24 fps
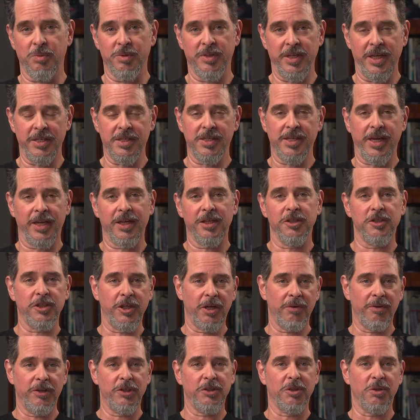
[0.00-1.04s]
was that
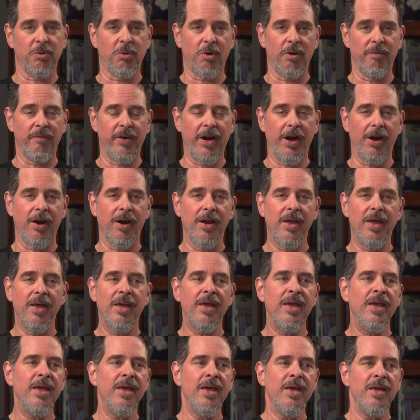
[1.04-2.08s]
second-generation Corvair.
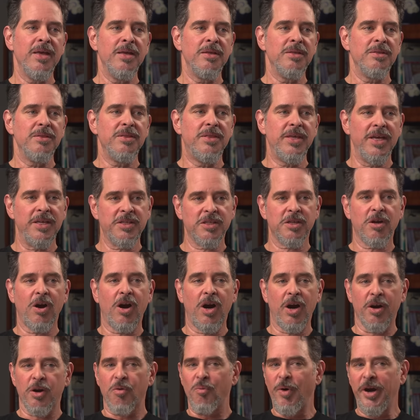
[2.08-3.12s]
This
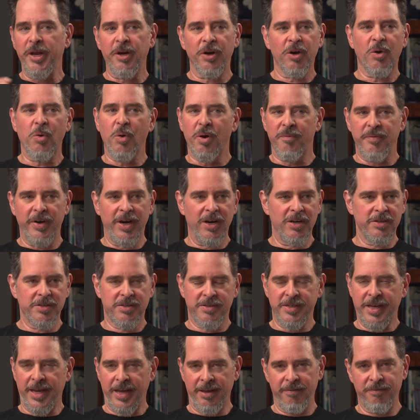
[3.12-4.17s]
car, regular Corvair's
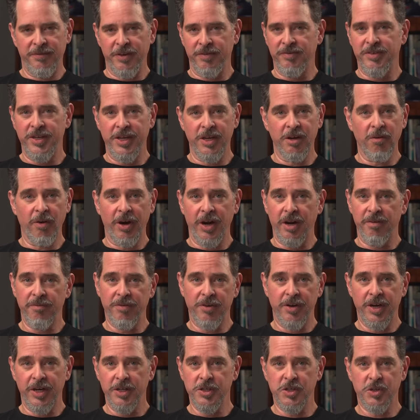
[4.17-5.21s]
10, 15 grand for a
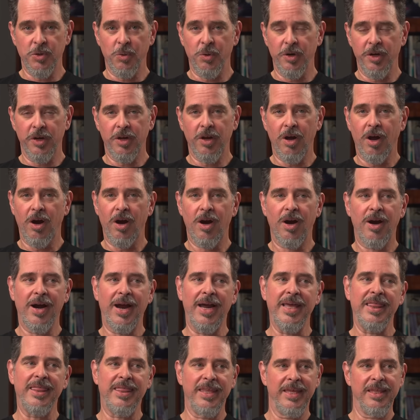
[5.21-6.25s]
nice sorted car. I
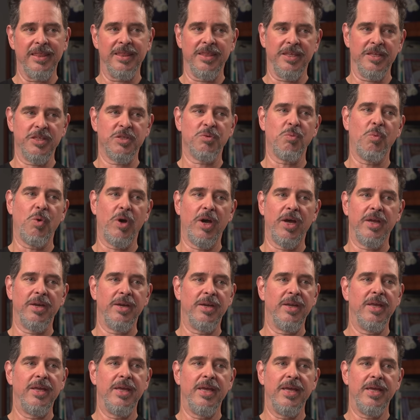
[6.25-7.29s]
think this
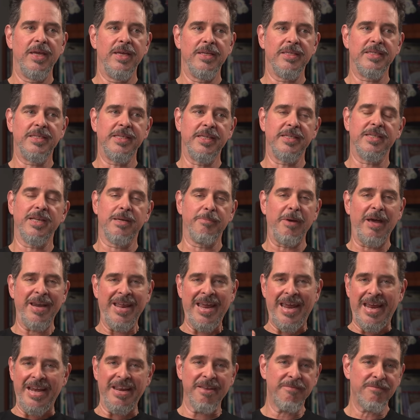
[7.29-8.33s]
one, it sits at about
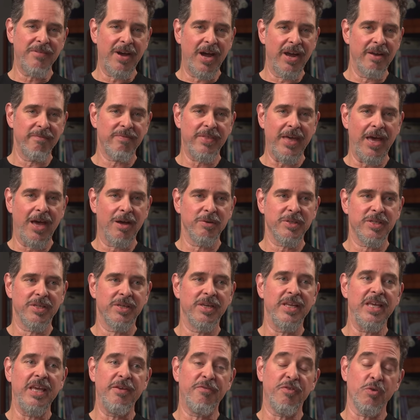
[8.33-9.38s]

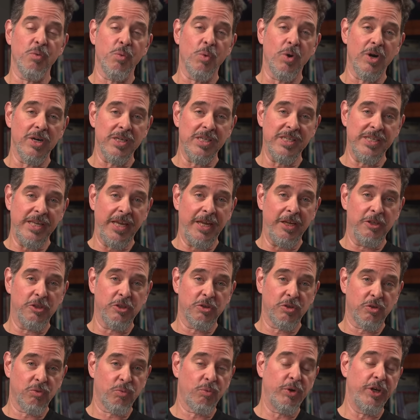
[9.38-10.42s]
85,000. If it were a
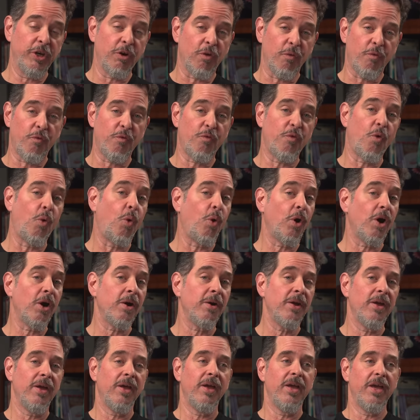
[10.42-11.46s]
stage 3 or 4,
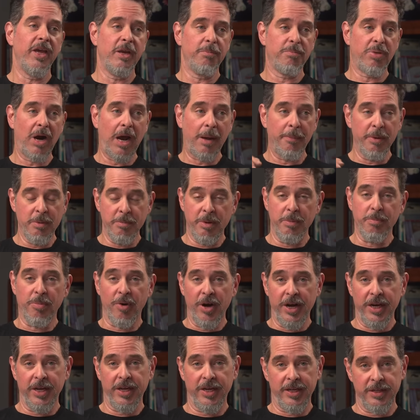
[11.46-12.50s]
it'd probably be
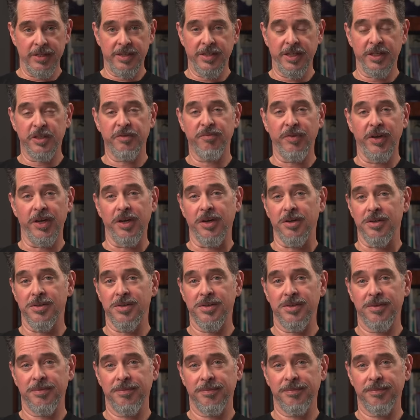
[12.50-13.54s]
breaking six figures.